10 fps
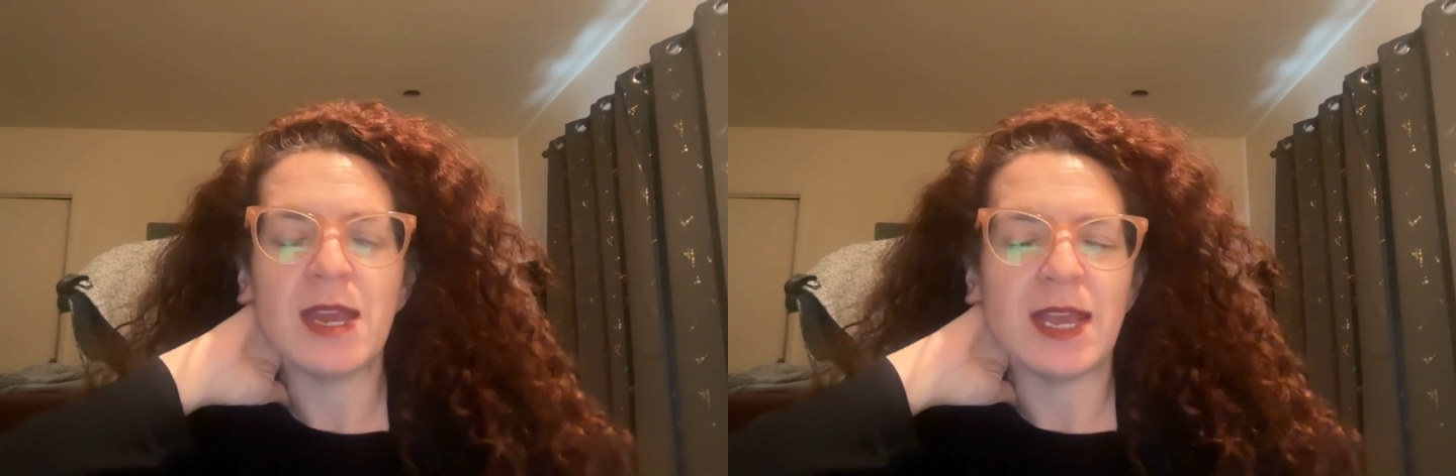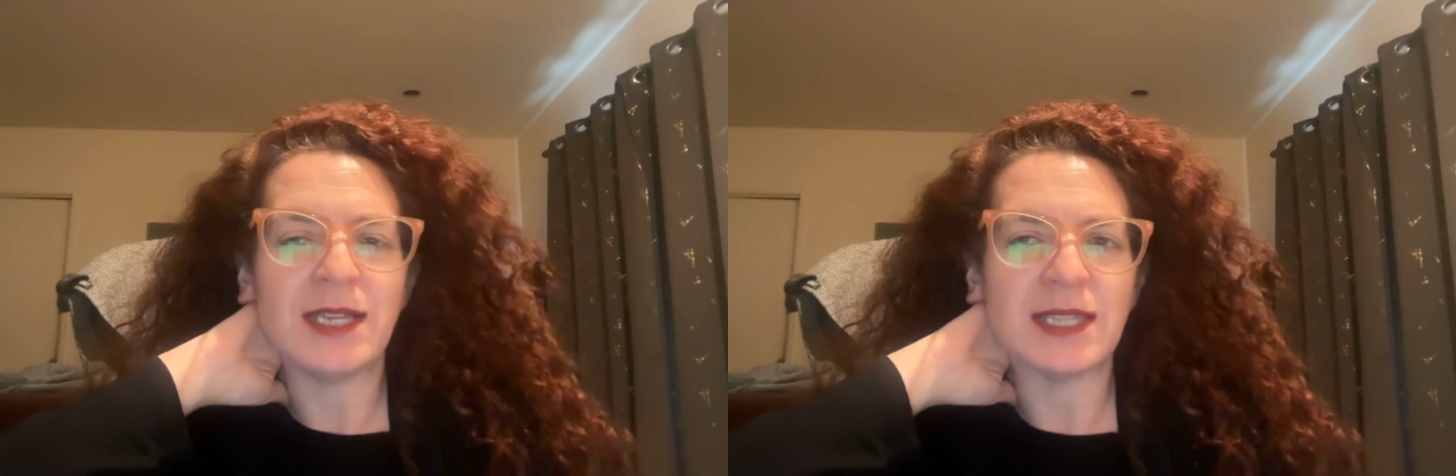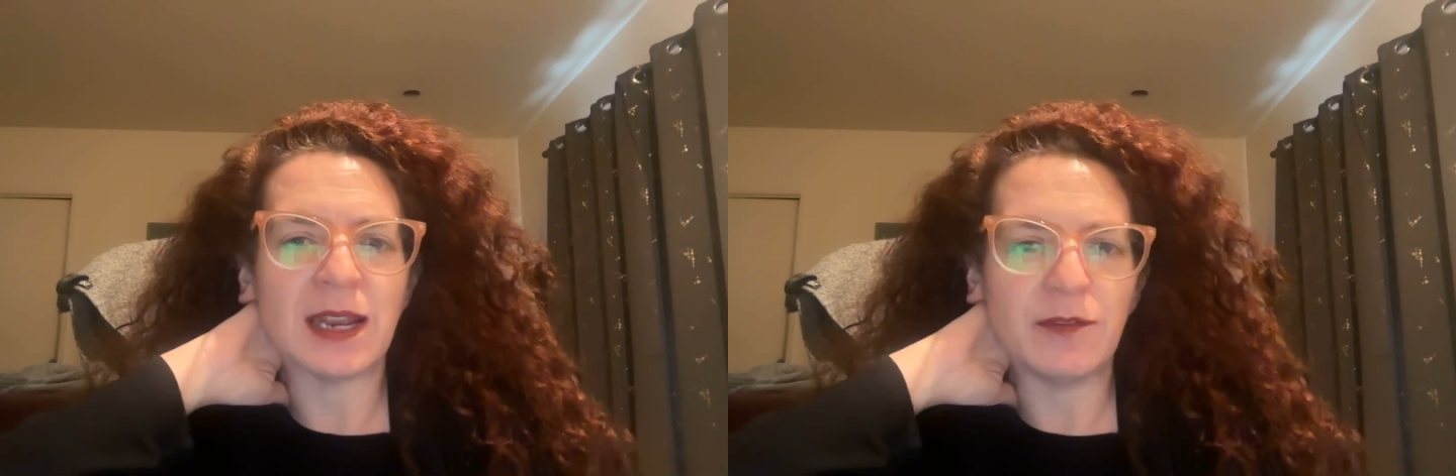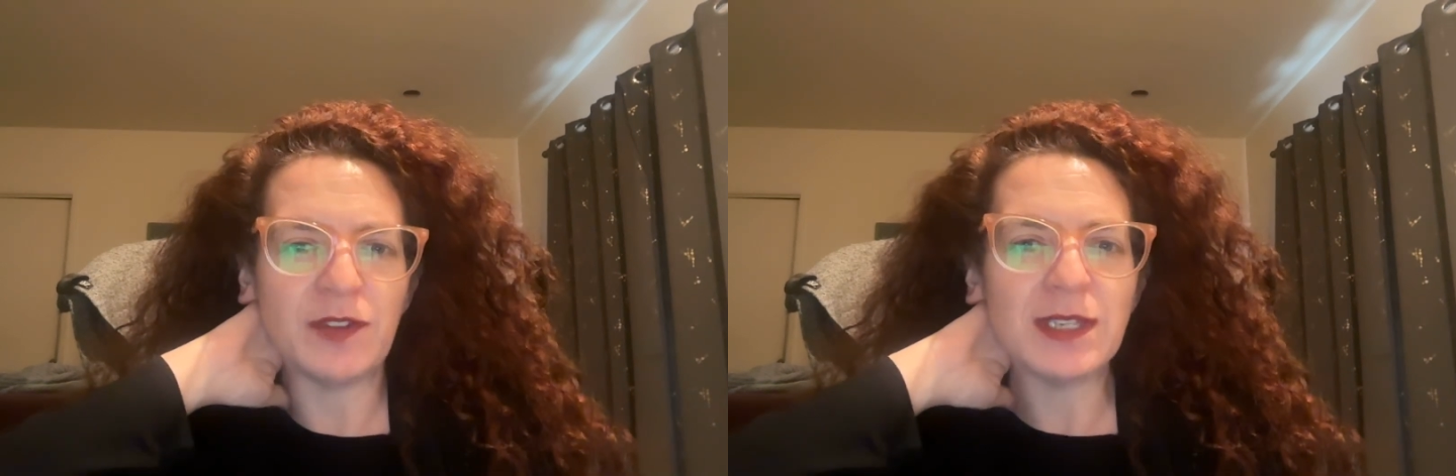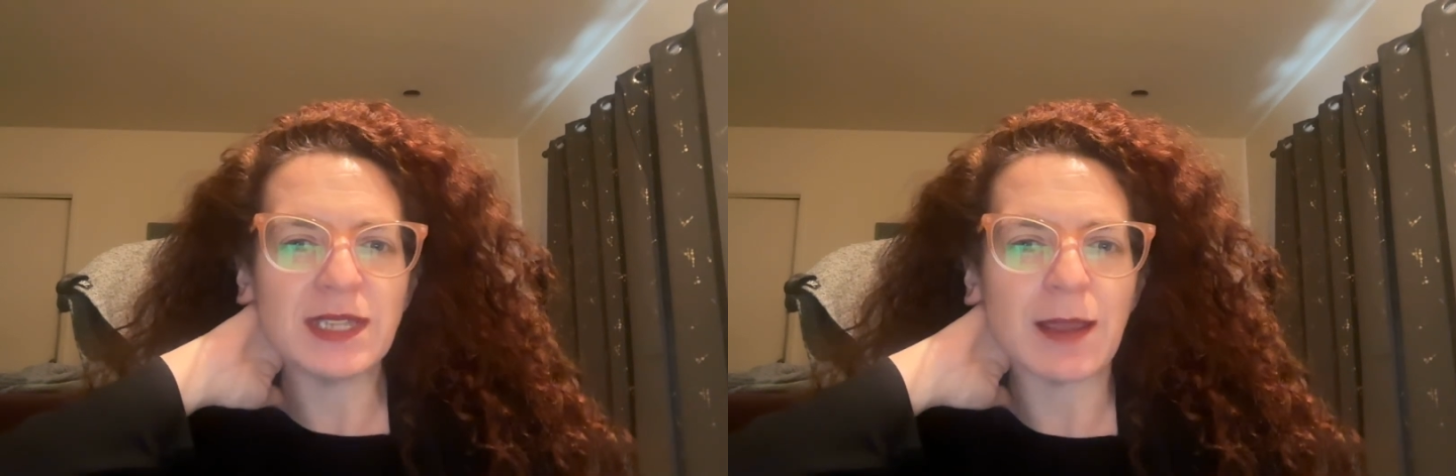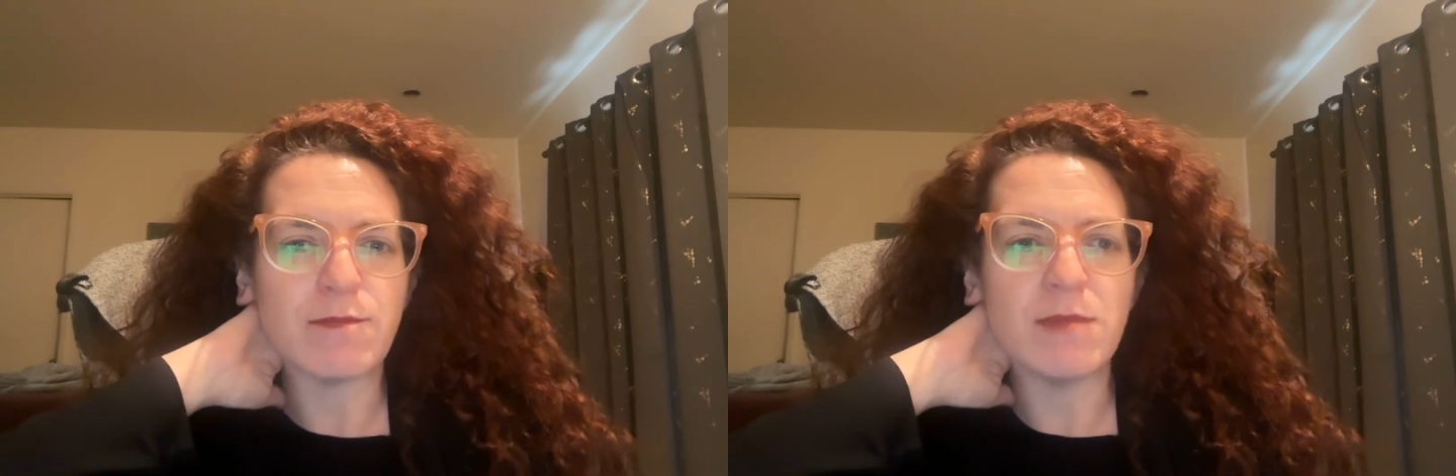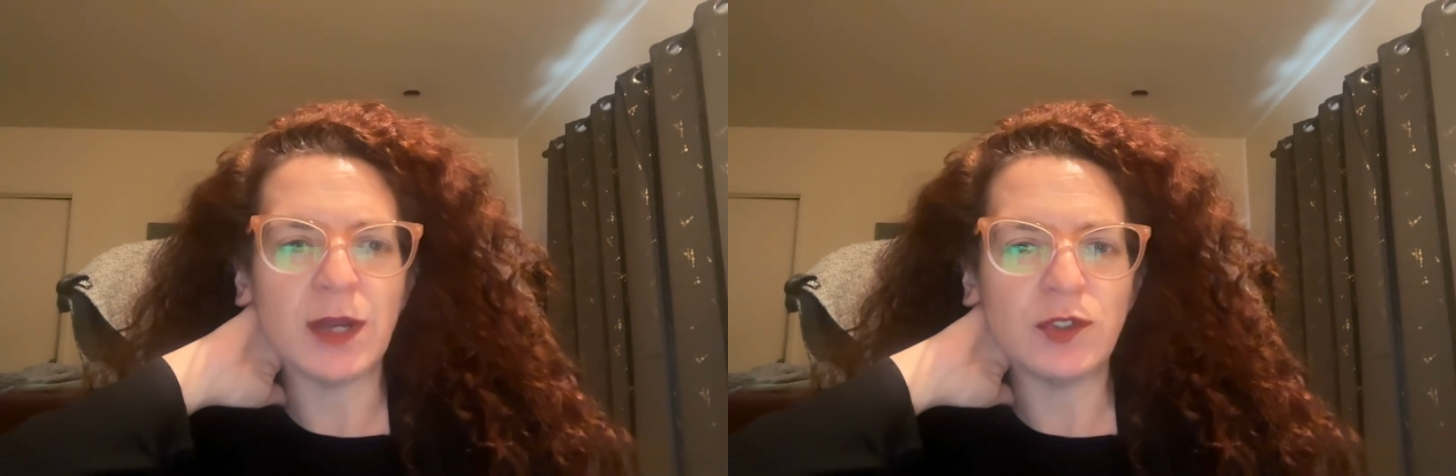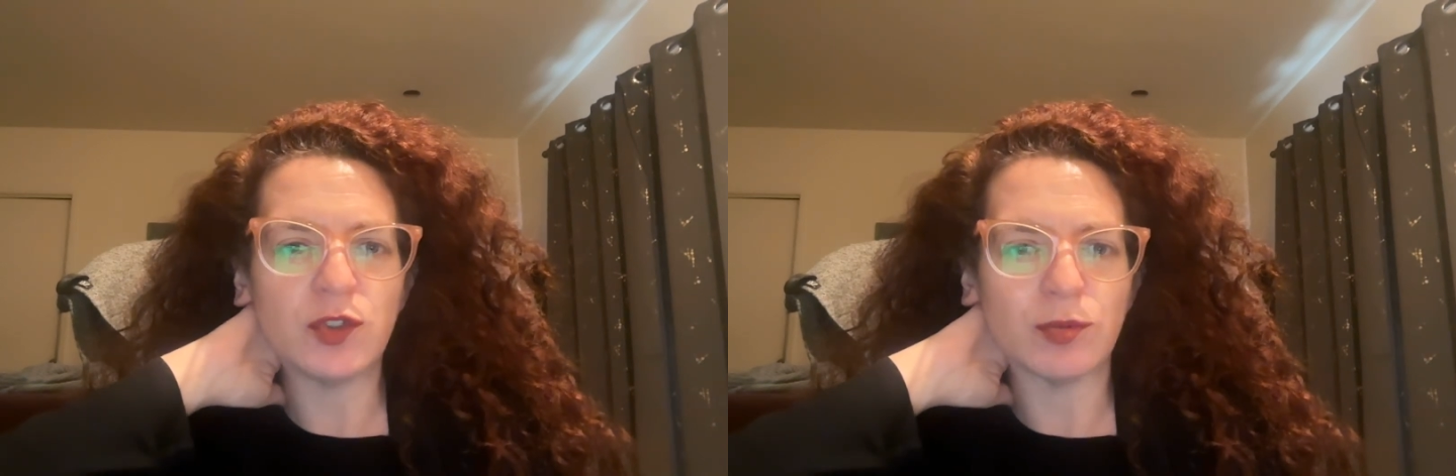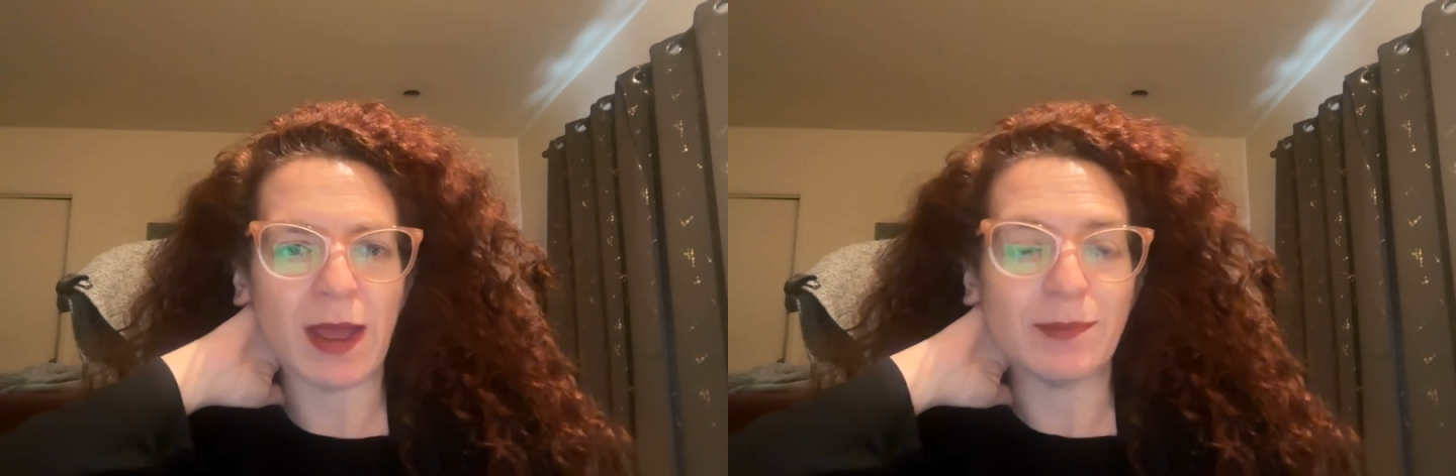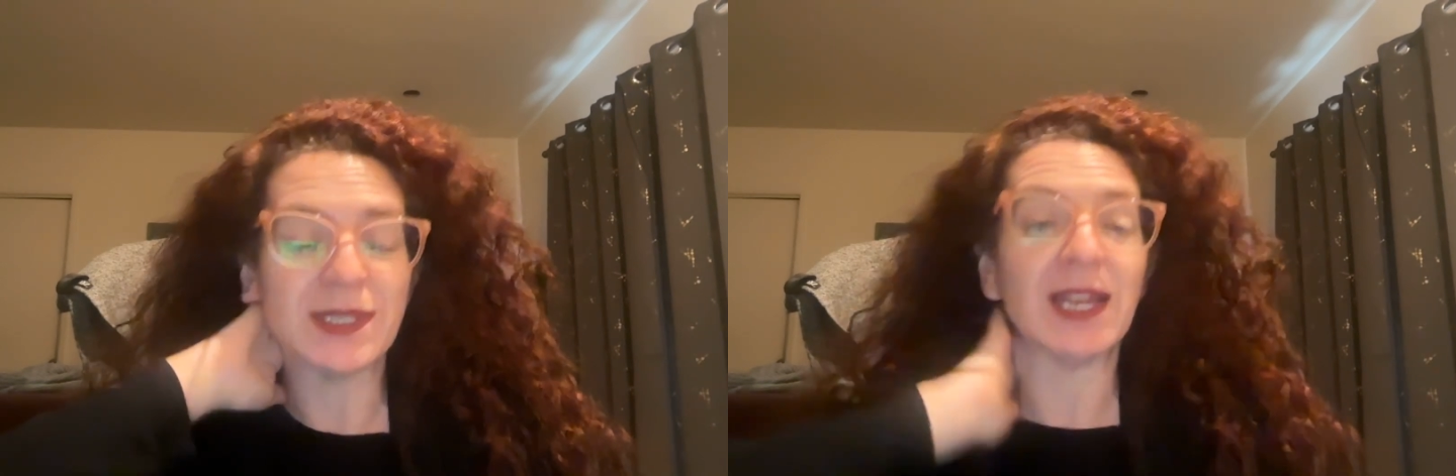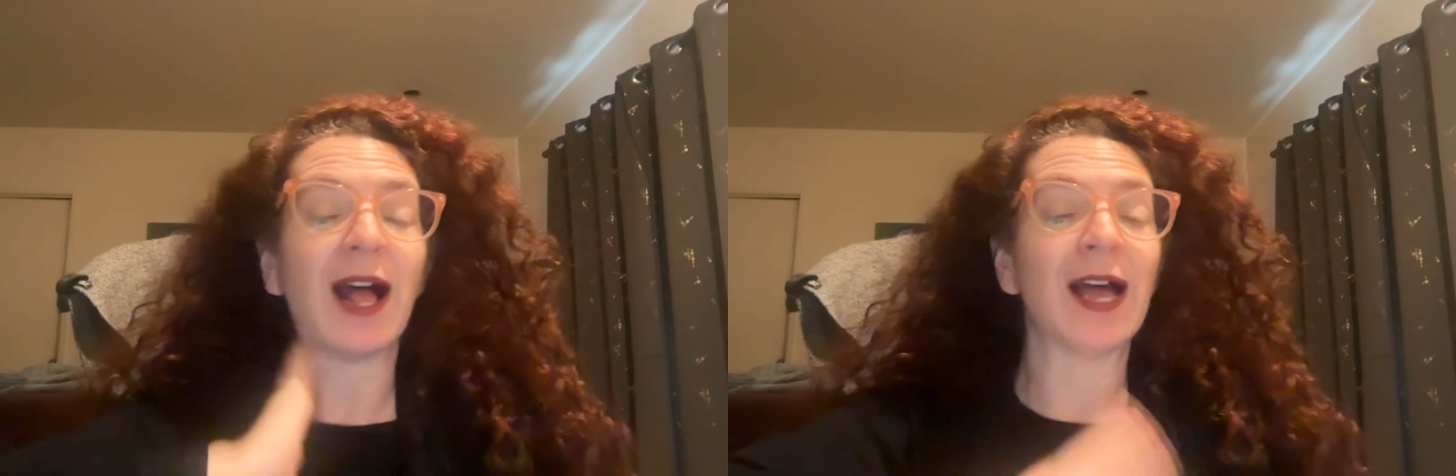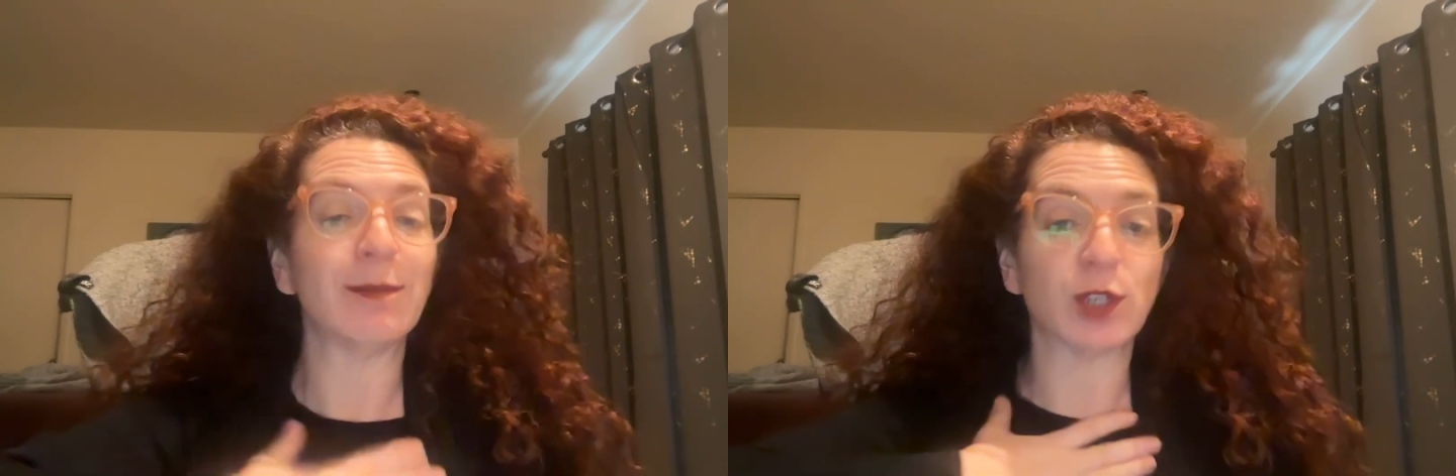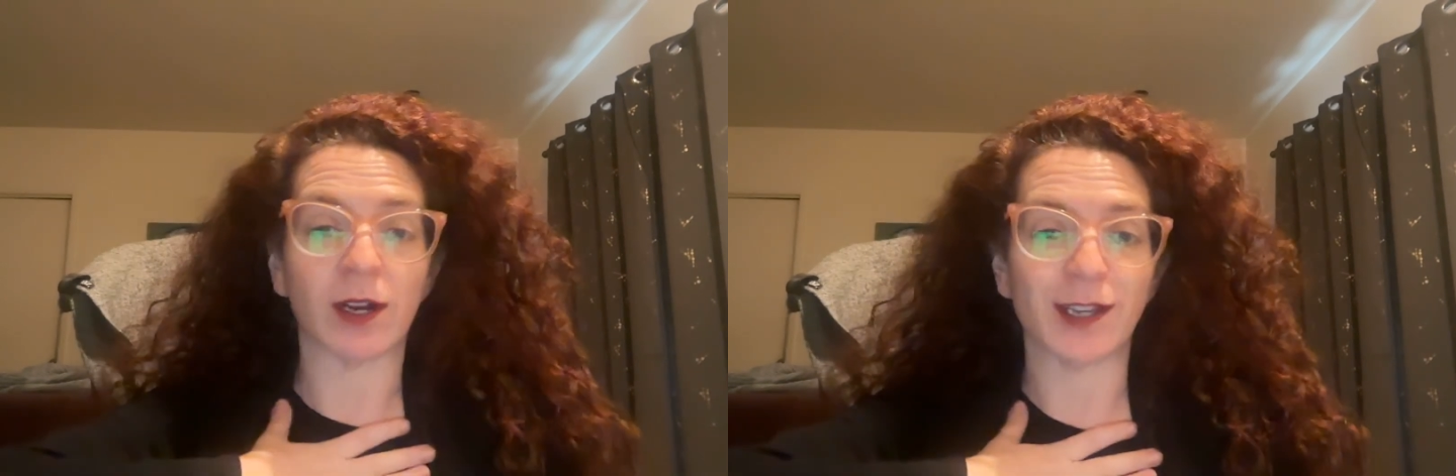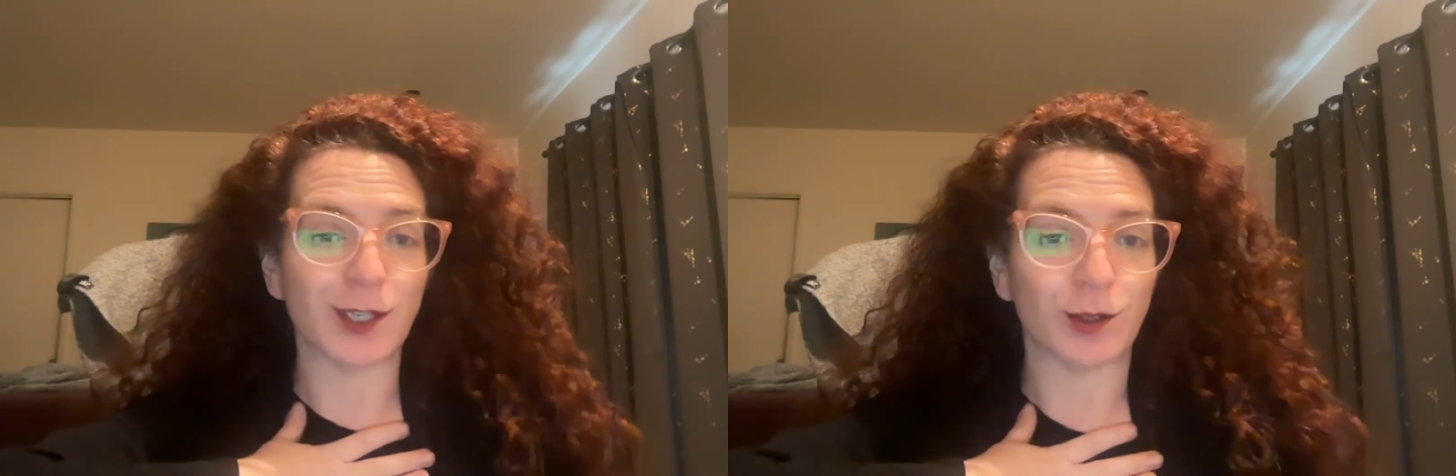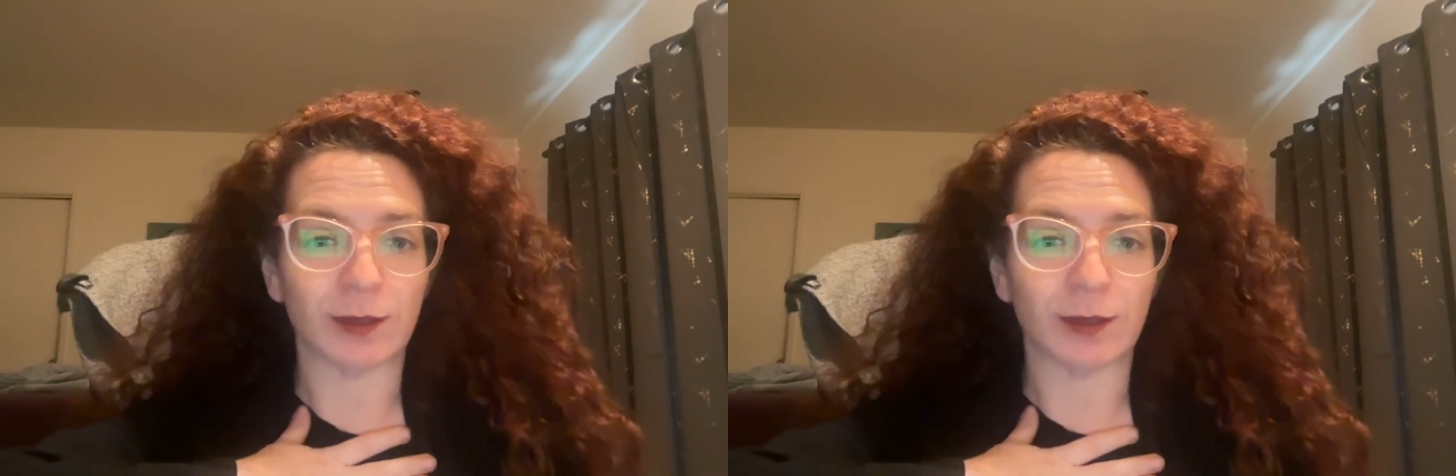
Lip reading: is that it feels like most reps that I'm talking to,